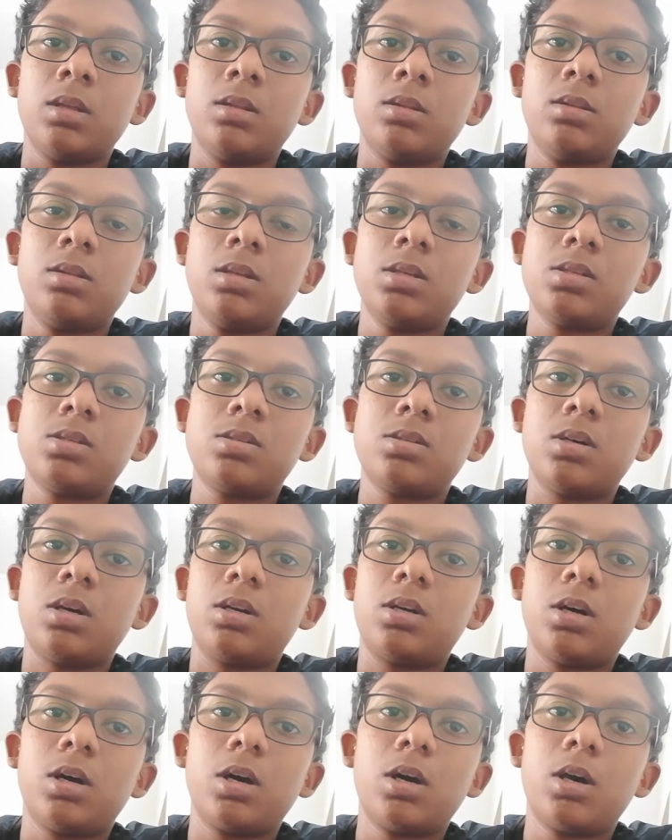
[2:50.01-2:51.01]
This
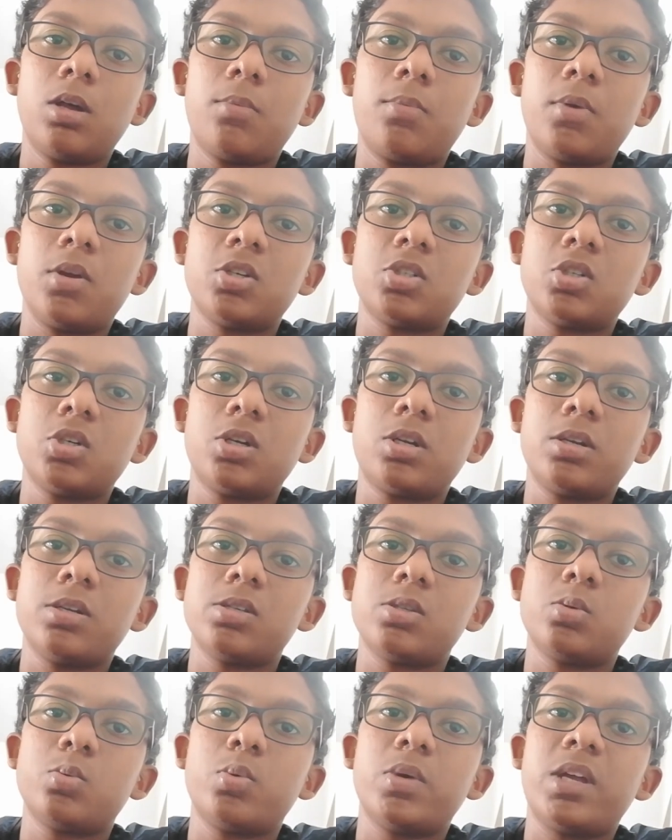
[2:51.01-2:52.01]
turgor pressure
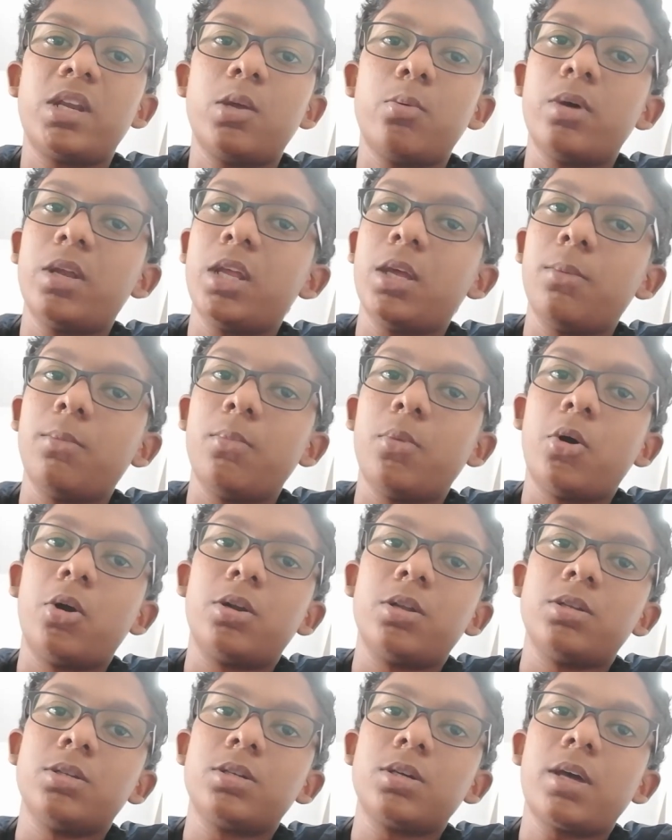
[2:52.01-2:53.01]
is very, very
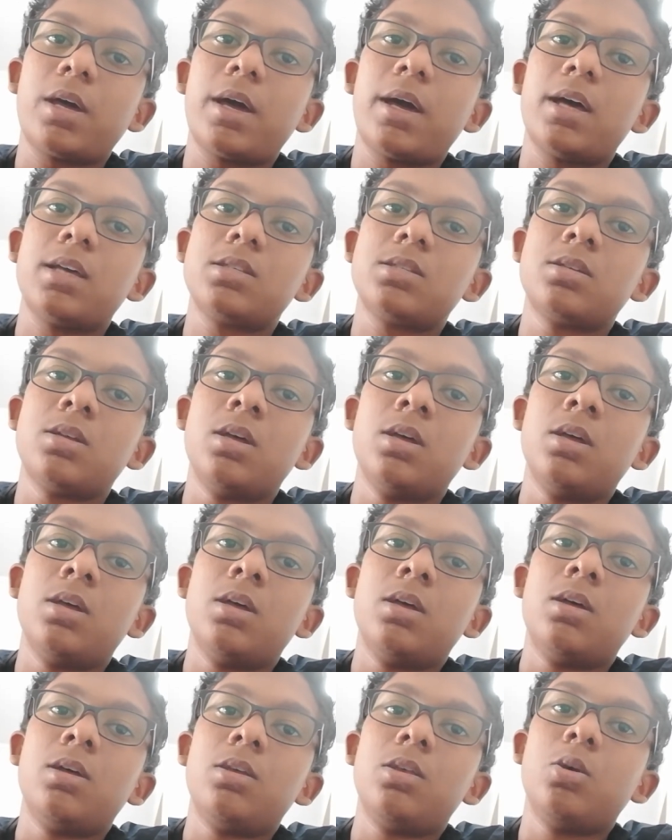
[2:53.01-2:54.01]
important, as
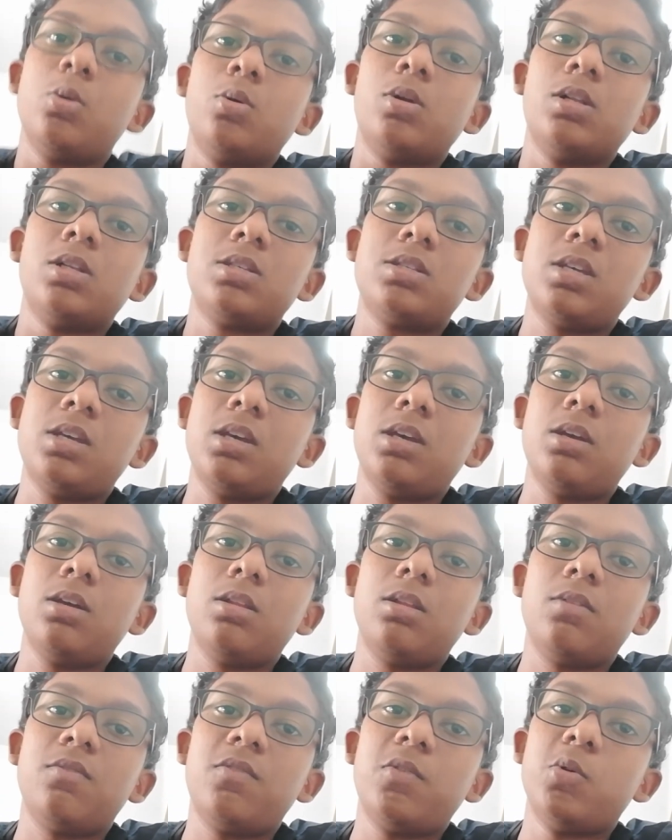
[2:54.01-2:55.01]
you will see
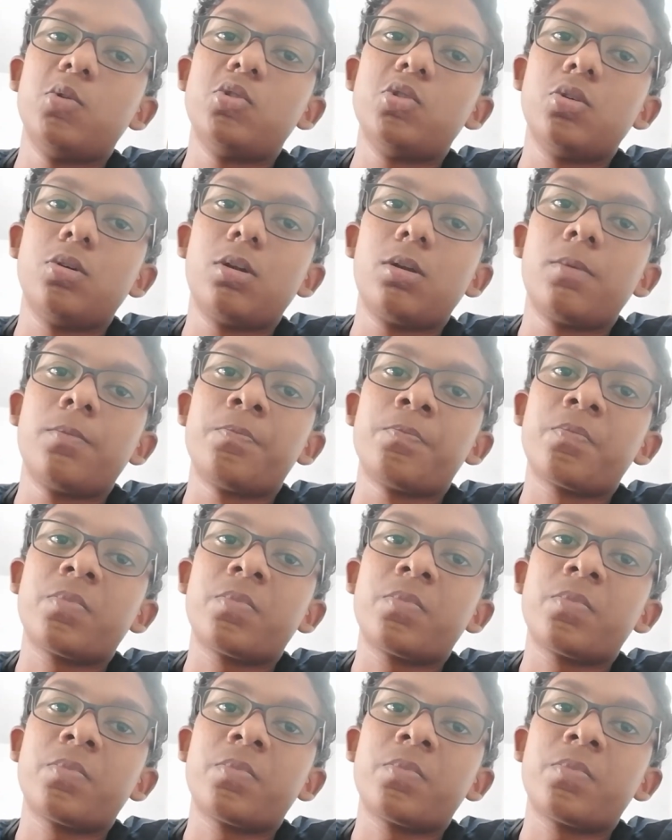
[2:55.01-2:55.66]
in the future.